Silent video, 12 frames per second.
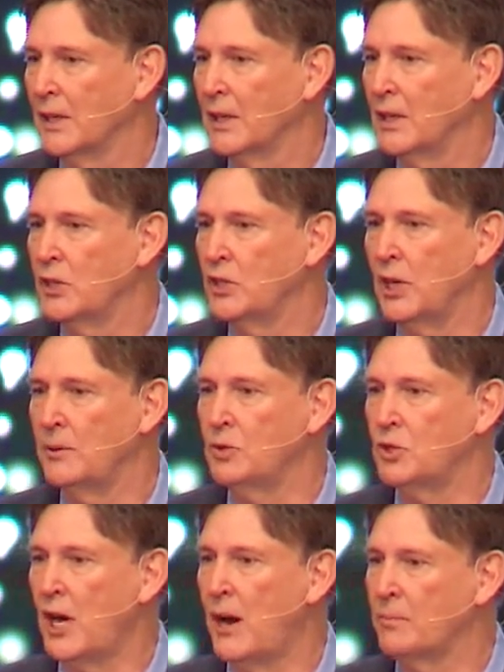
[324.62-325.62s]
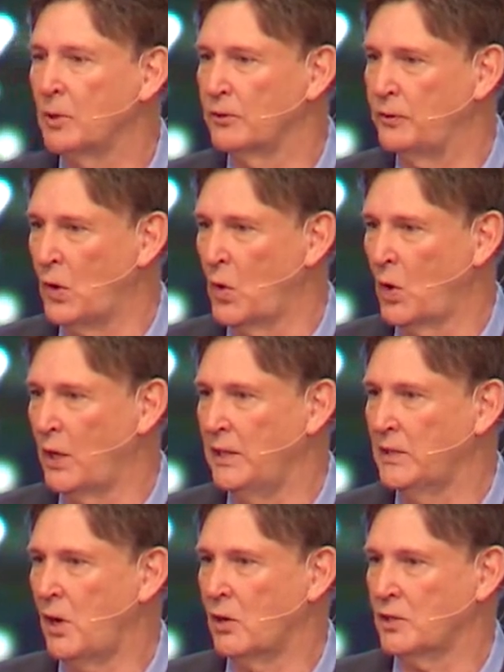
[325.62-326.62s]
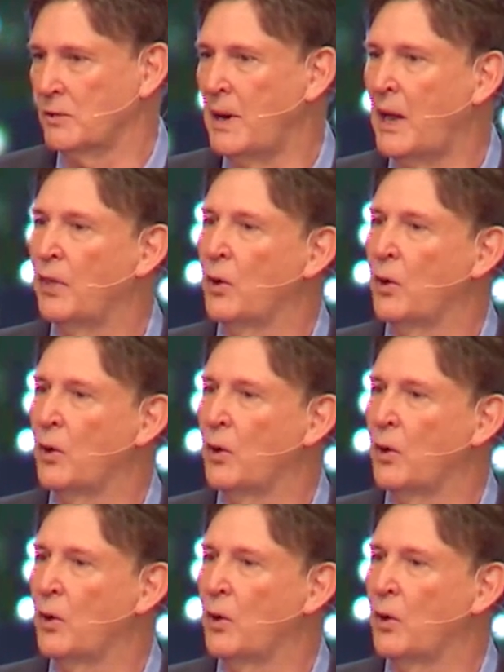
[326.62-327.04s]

In James chapter 4, he talks about